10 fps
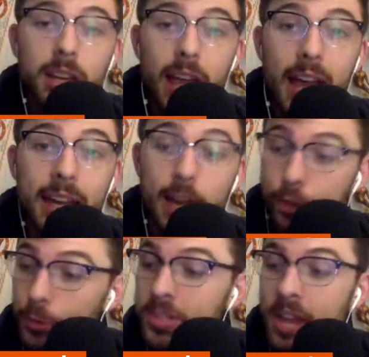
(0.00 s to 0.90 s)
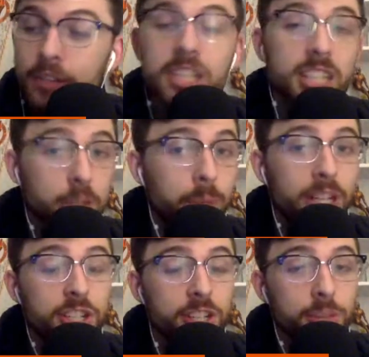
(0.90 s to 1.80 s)
And he threw 76
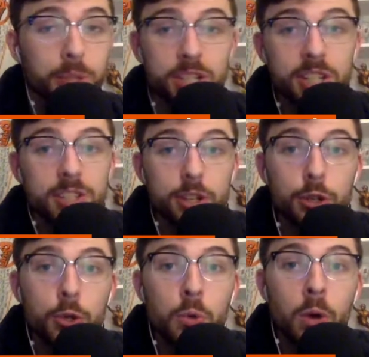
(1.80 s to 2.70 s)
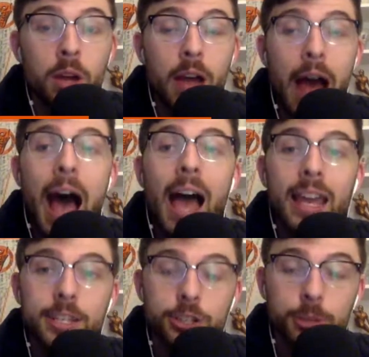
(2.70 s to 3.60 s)
pitches, which is a new high
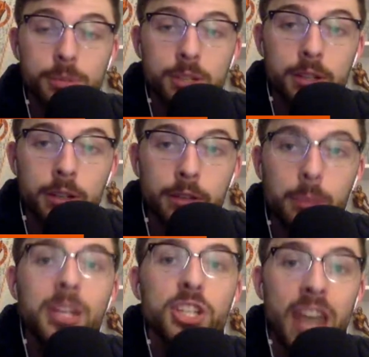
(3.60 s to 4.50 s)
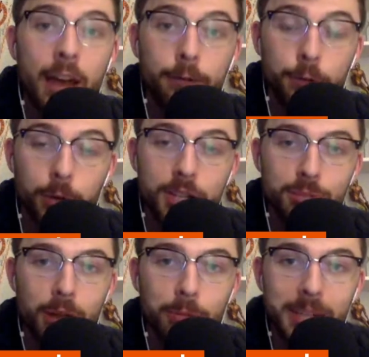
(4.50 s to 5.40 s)
in terms of the pitch count for
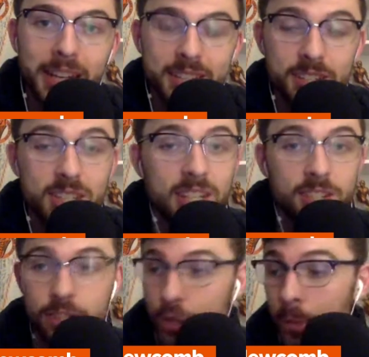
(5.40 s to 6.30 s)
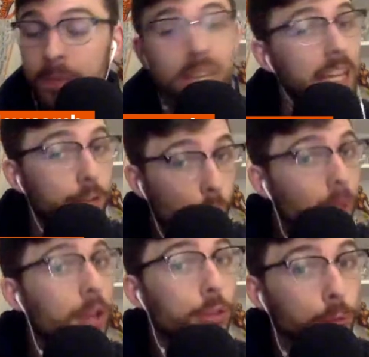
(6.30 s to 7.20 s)
Grayson Rodriguez this season. So even
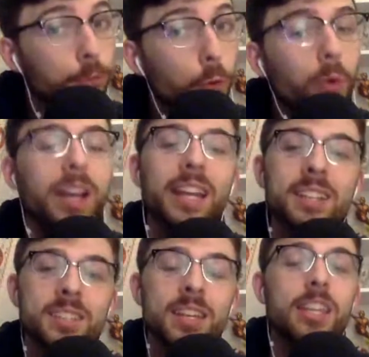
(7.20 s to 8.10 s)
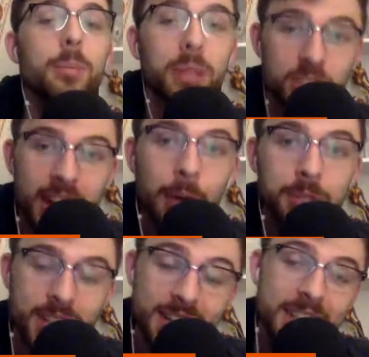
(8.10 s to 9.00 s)
though he only threw four innings, the pitch count
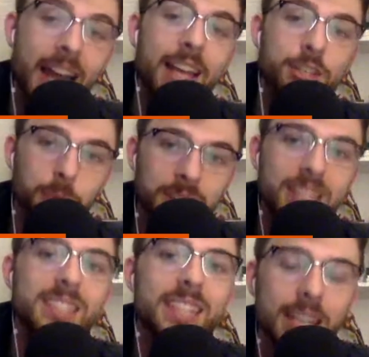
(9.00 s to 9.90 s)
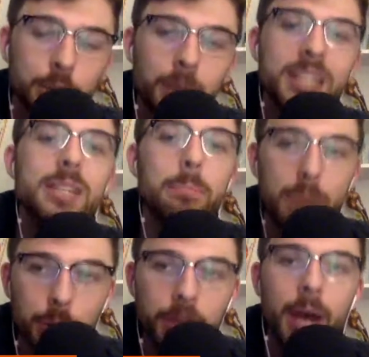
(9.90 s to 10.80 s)
was at its highest. So he's continuing to
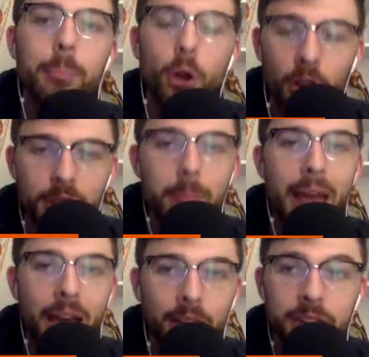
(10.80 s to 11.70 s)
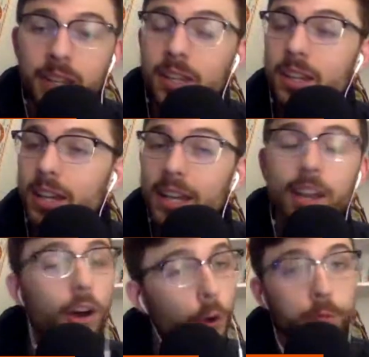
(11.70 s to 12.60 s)
build up on the mound. And
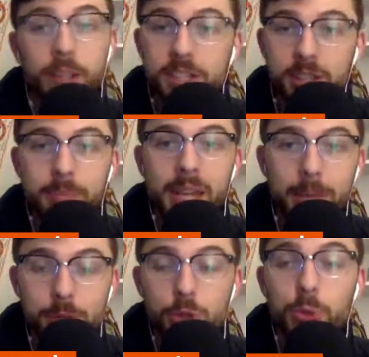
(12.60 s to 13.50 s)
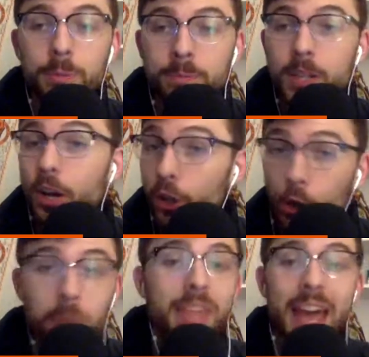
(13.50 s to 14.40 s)
hopefully sometime soon,
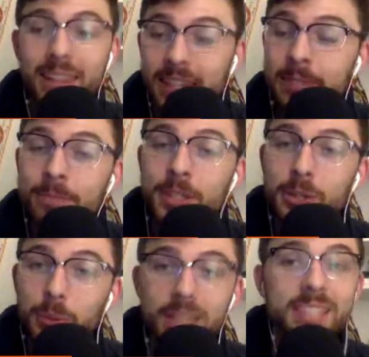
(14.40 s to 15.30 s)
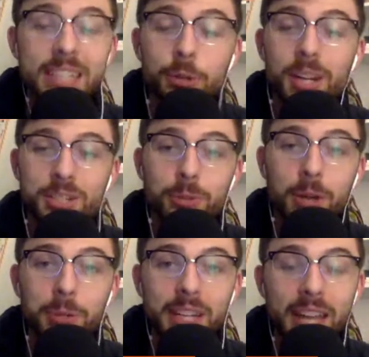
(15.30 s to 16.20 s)
along with Adley, we can see Grayson
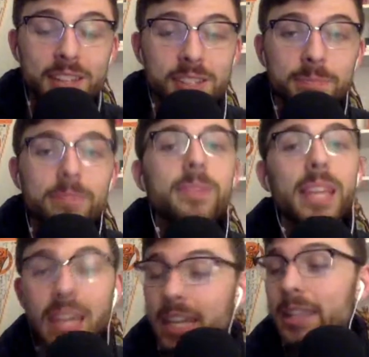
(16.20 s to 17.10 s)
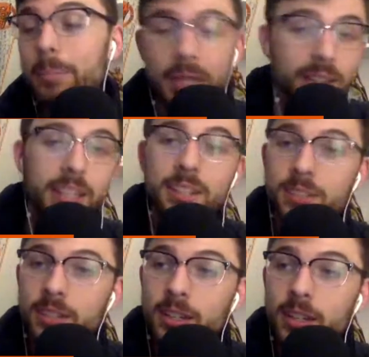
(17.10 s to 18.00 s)
Rodriguez in the big
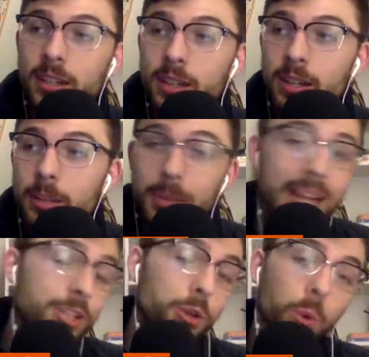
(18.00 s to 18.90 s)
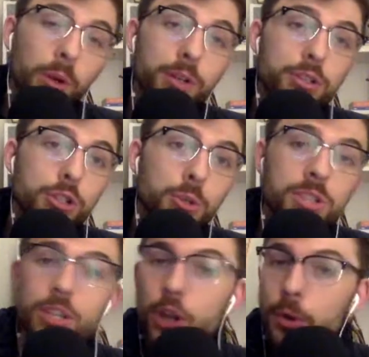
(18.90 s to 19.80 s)
leagues. But that's your Orioles
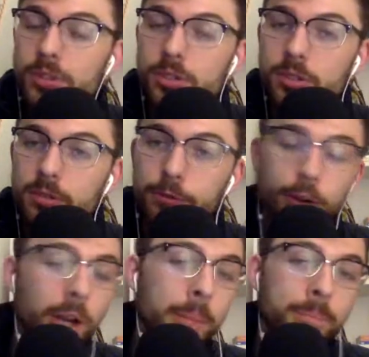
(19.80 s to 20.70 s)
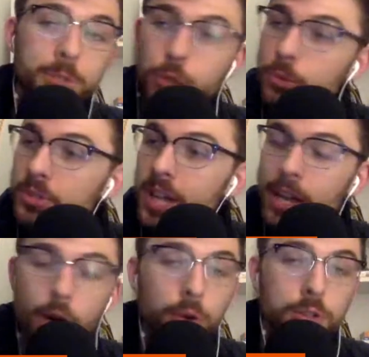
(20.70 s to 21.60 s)
news and notes from
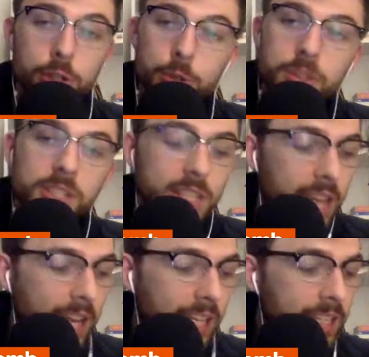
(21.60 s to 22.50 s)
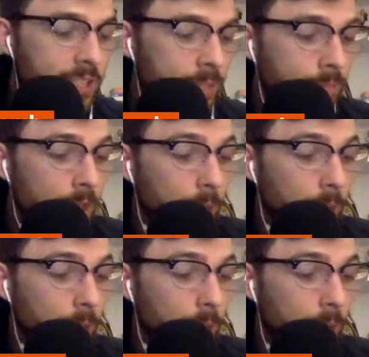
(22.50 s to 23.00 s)
Tuesday. O's lose to the Yankees.